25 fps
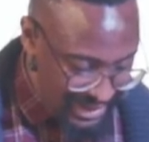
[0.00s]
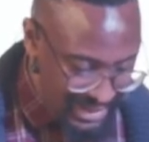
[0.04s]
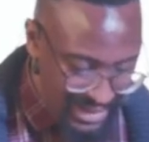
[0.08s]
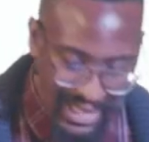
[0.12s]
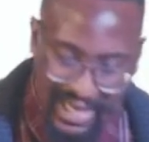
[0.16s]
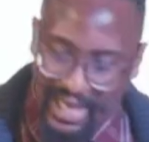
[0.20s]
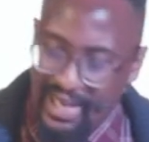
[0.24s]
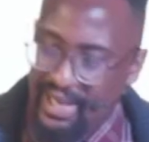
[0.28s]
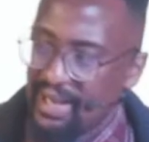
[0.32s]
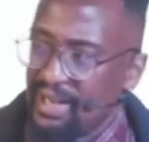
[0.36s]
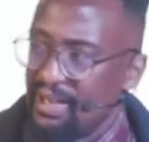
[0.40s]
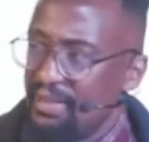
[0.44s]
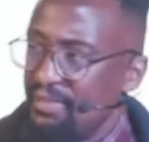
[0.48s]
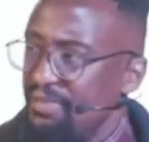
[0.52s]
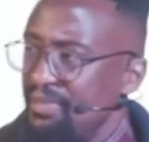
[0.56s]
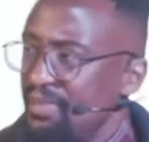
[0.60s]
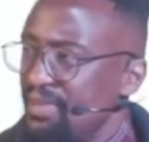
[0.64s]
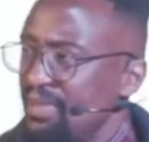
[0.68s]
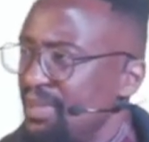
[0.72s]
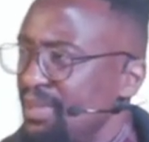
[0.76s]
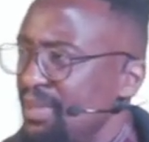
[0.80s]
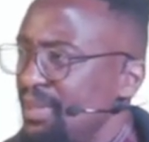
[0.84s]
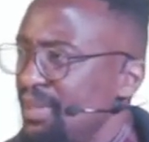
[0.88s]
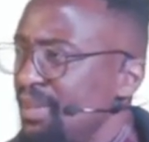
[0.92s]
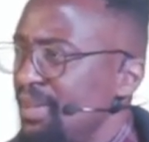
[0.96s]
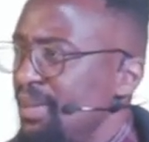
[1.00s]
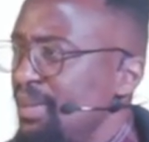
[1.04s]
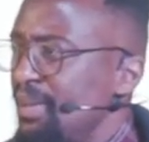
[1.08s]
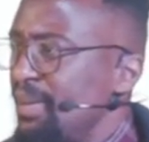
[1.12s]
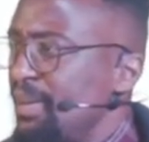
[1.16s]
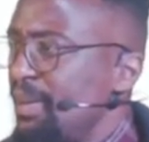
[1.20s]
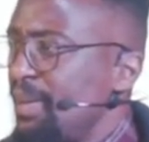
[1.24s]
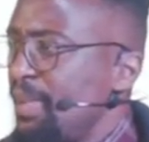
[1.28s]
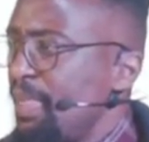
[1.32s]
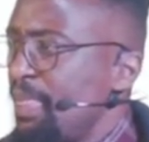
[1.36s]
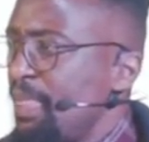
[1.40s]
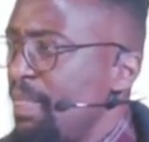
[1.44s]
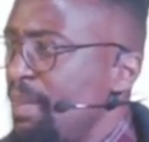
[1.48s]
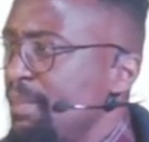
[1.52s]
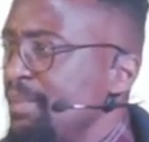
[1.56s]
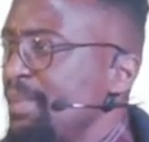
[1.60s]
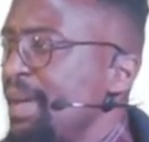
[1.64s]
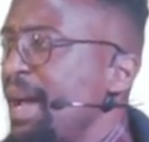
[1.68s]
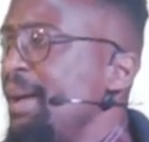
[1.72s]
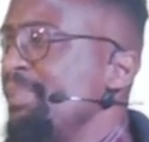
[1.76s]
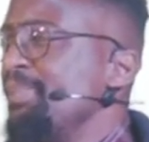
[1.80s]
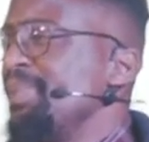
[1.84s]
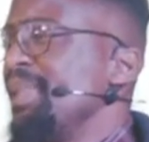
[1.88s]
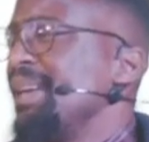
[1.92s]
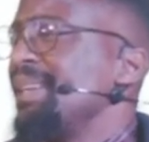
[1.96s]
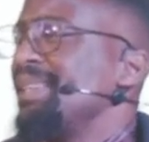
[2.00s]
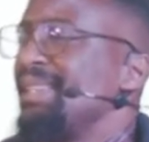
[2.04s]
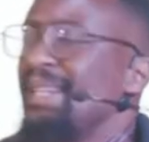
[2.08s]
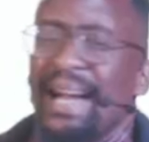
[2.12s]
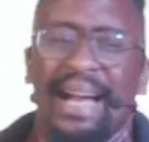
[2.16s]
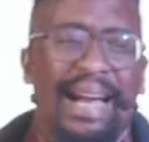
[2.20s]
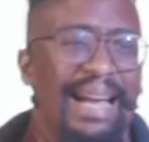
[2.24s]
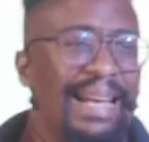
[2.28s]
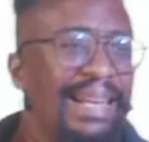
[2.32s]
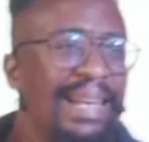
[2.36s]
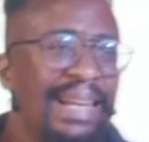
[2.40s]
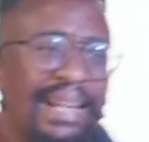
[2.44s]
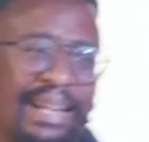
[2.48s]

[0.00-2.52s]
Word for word: dad have? I'm that guy. Like